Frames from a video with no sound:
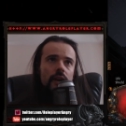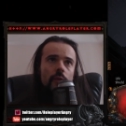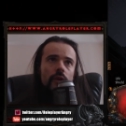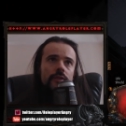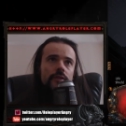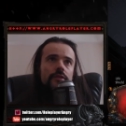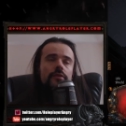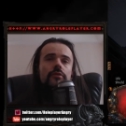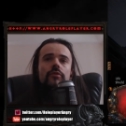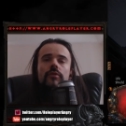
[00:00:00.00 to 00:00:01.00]
I wanted
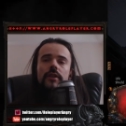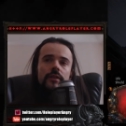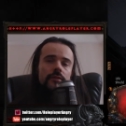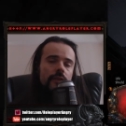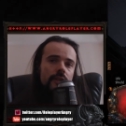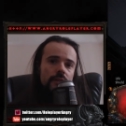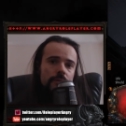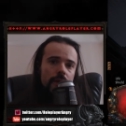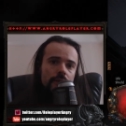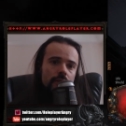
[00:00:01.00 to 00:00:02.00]
to reinvent
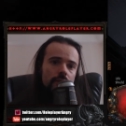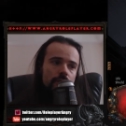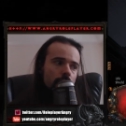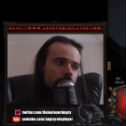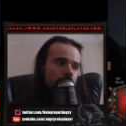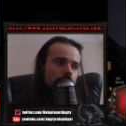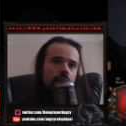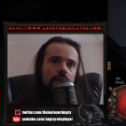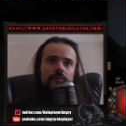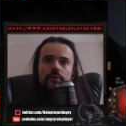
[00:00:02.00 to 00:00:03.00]
Spectres once
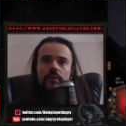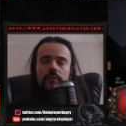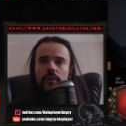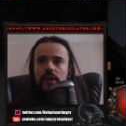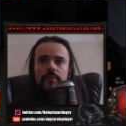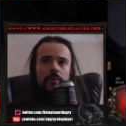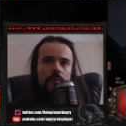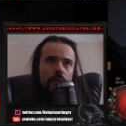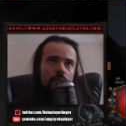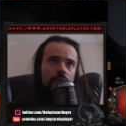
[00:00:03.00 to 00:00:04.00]
again to refresh my
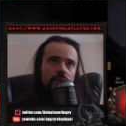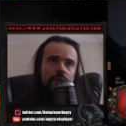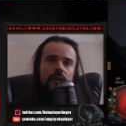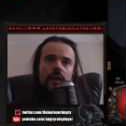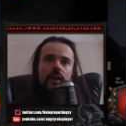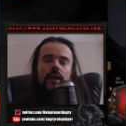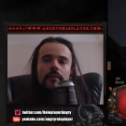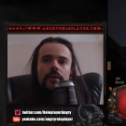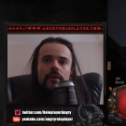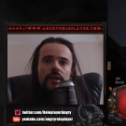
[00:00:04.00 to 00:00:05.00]
memories,
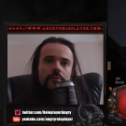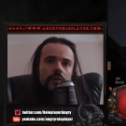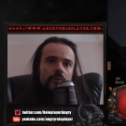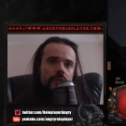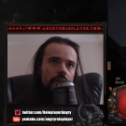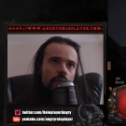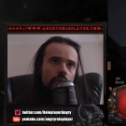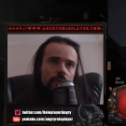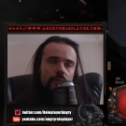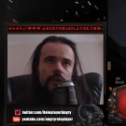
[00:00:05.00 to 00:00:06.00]
because previously I
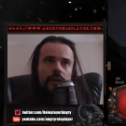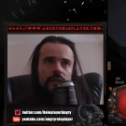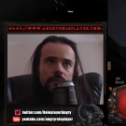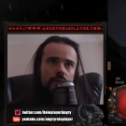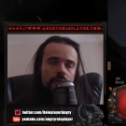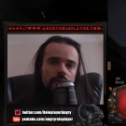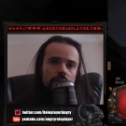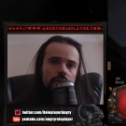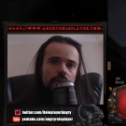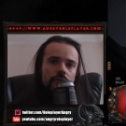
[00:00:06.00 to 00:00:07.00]
only played
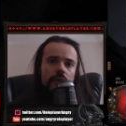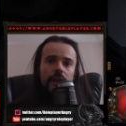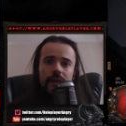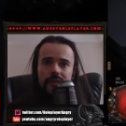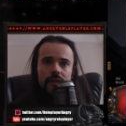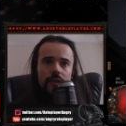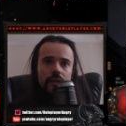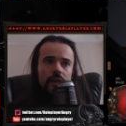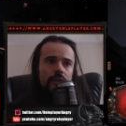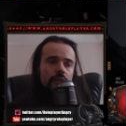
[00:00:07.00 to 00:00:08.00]
Spectres in the Legacy
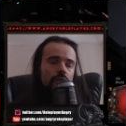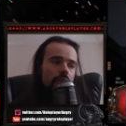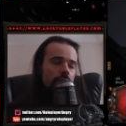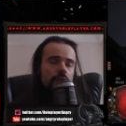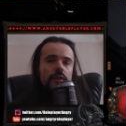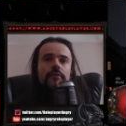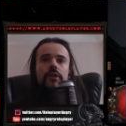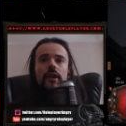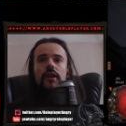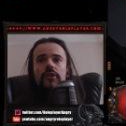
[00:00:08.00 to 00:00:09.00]
League and a lot of things have
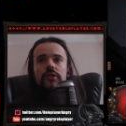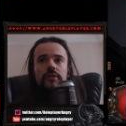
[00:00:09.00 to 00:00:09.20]
changed.